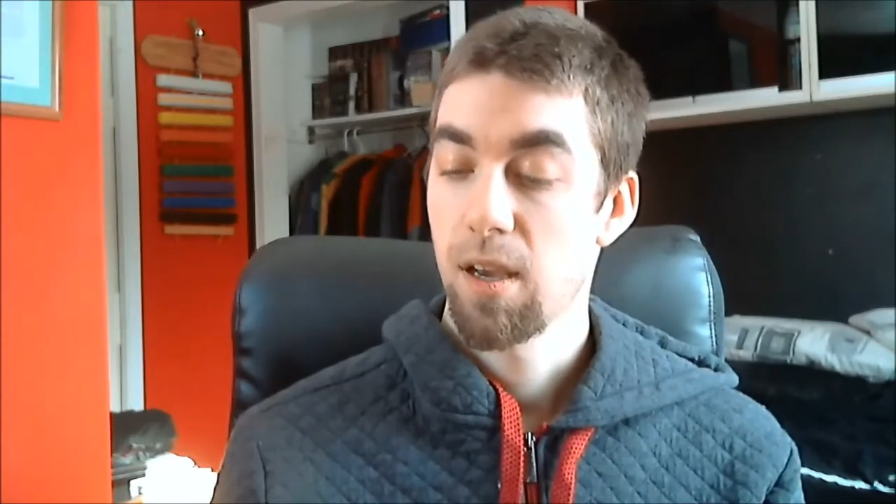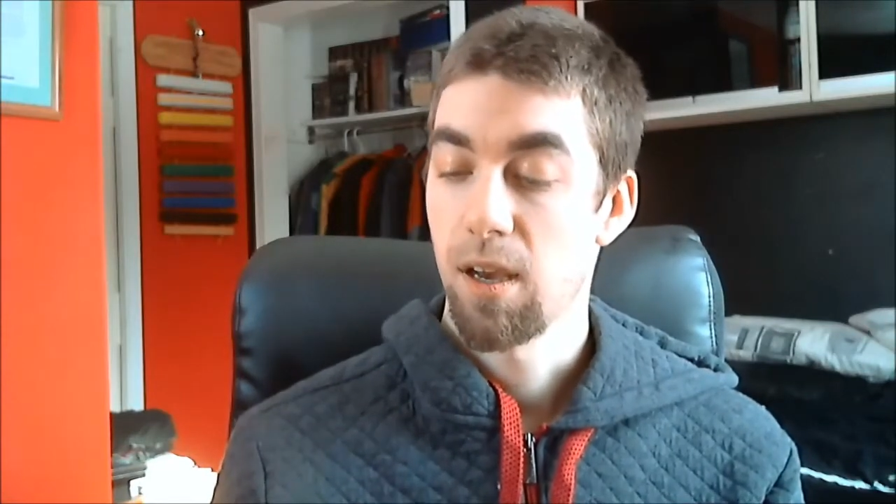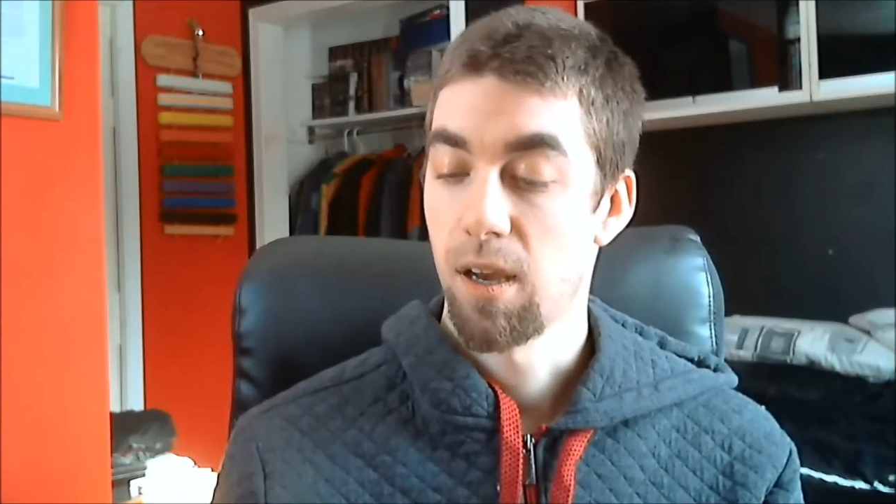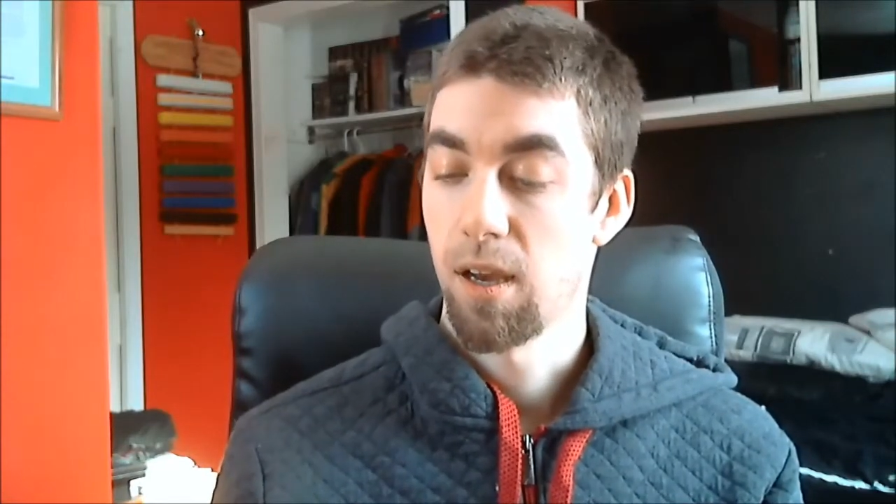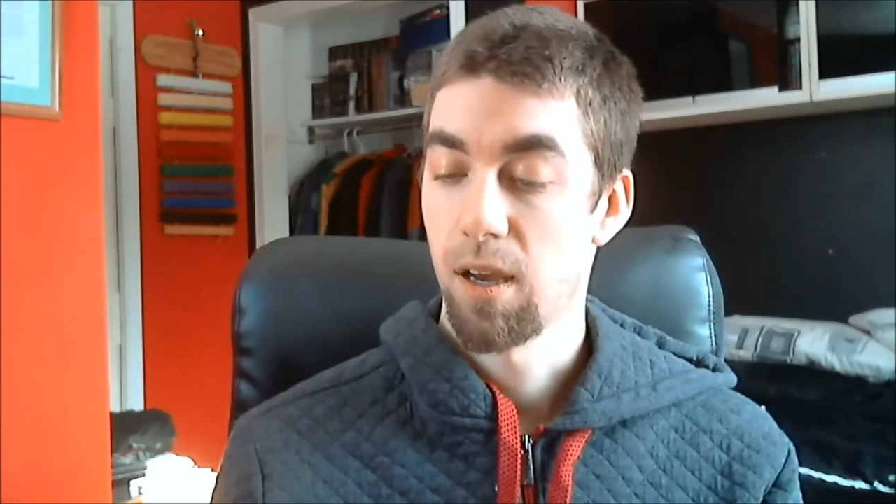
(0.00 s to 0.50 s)

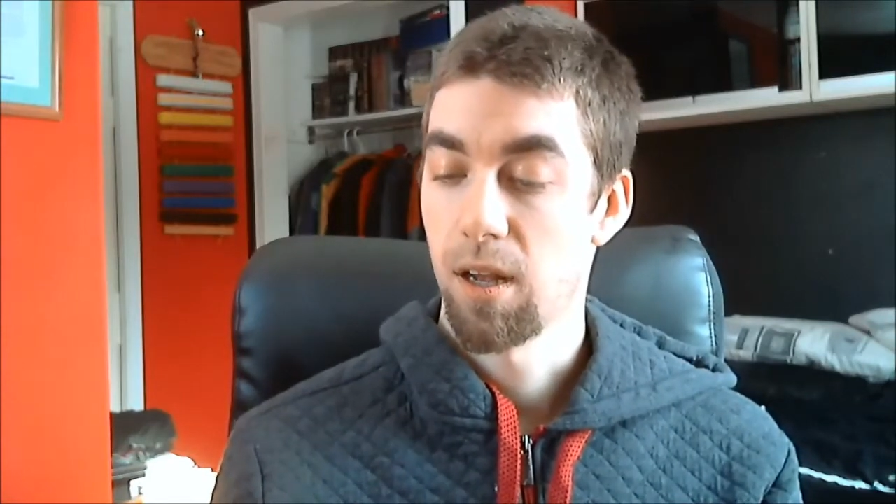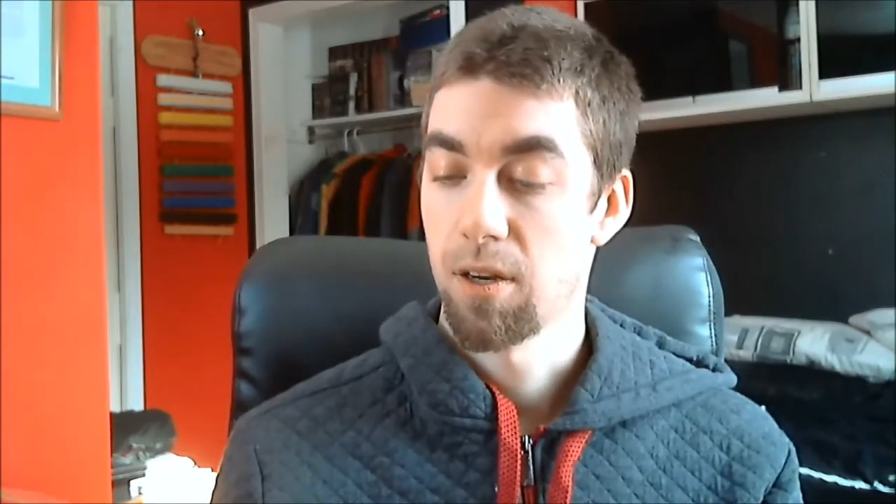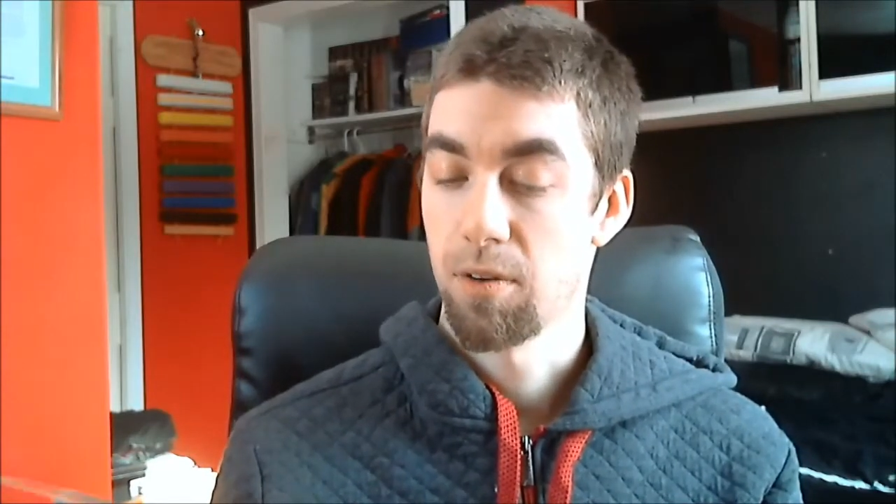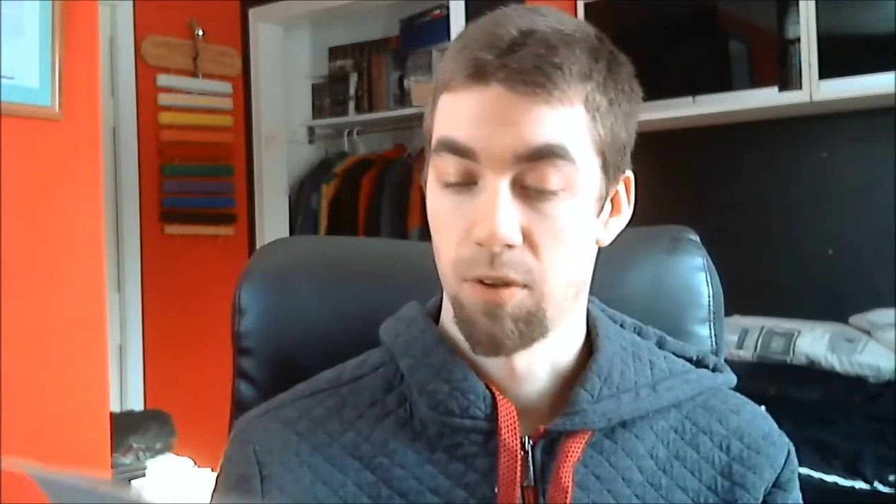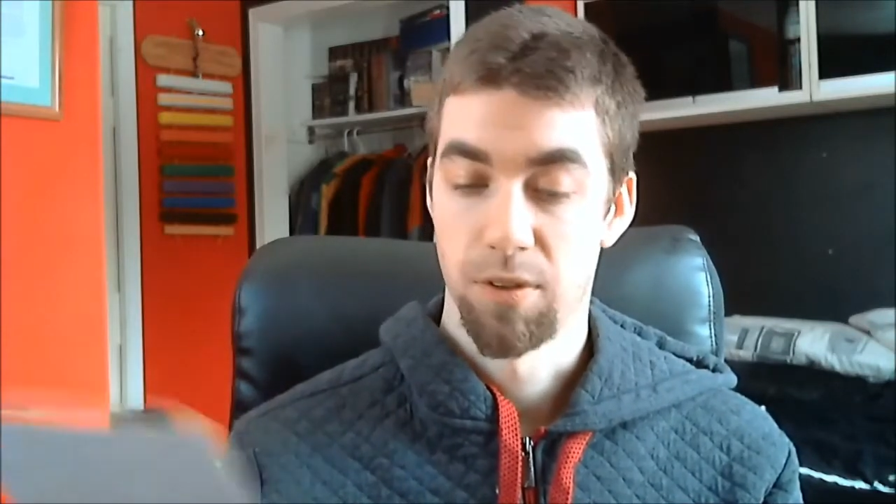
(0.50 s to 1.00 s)

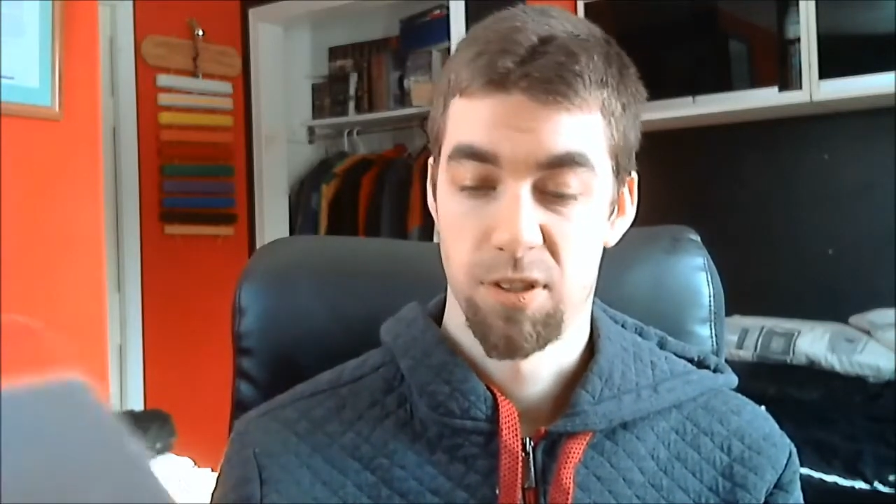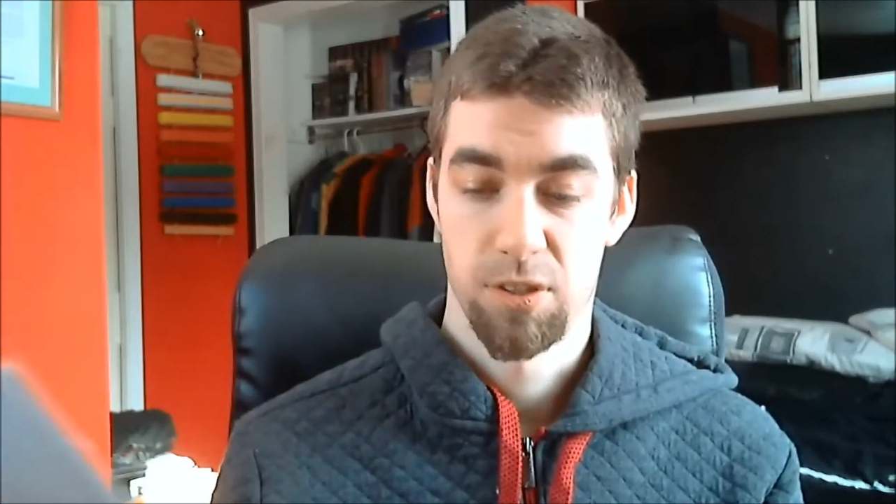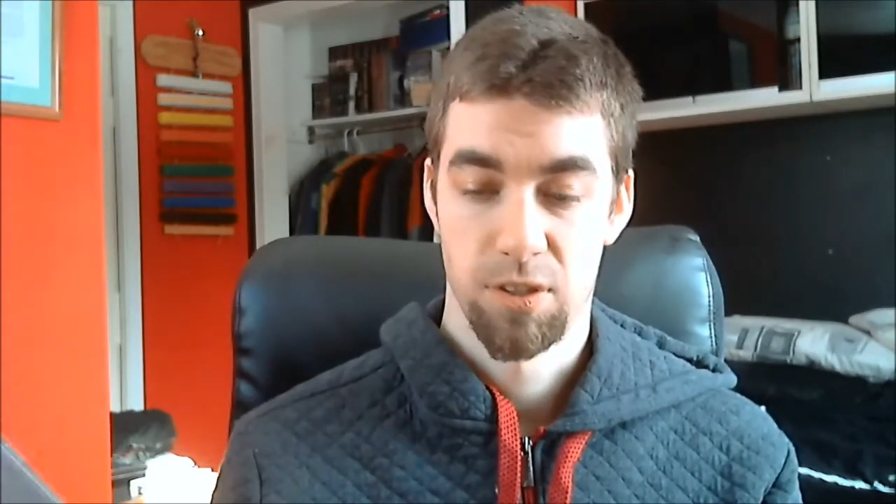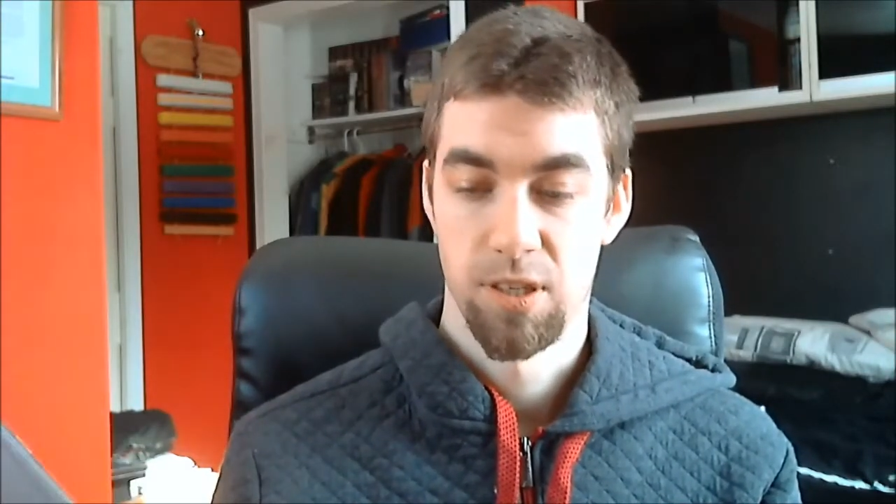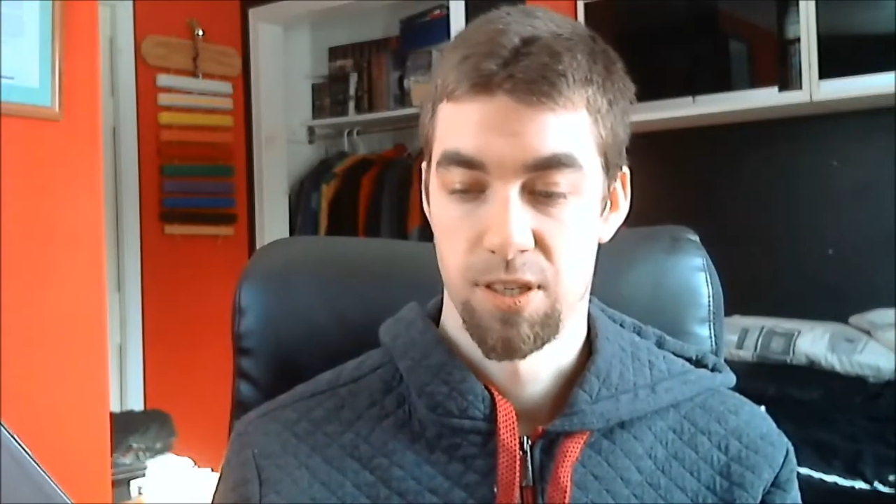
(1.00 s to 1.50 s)
Well, it's
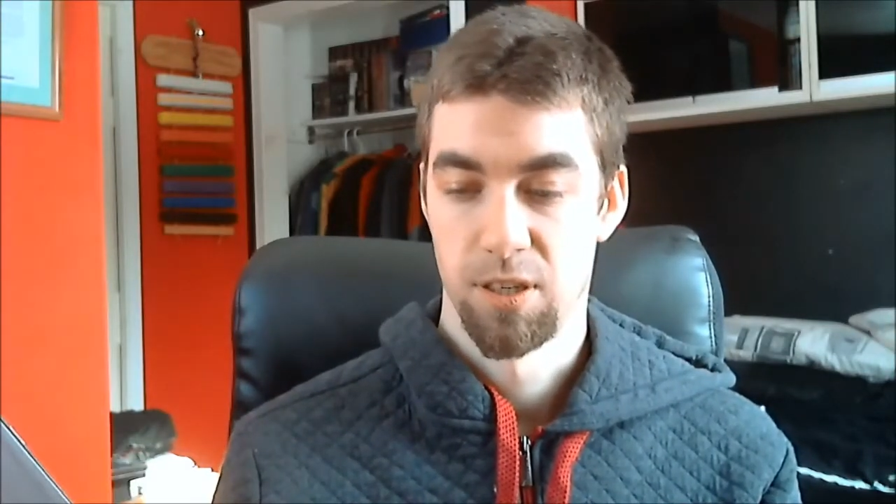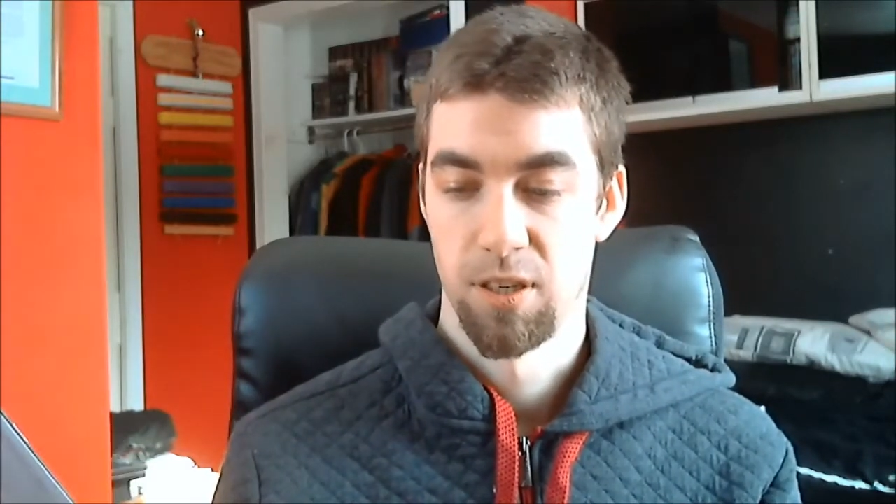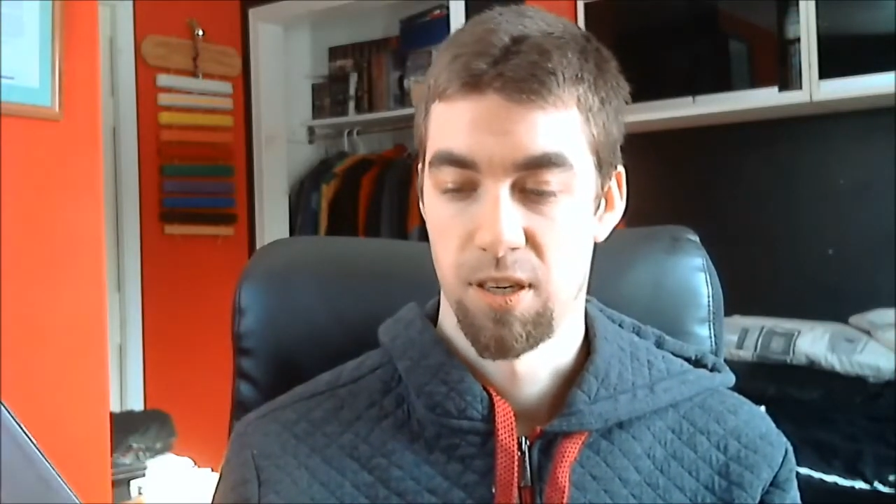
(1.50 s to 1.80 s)
Sisterhood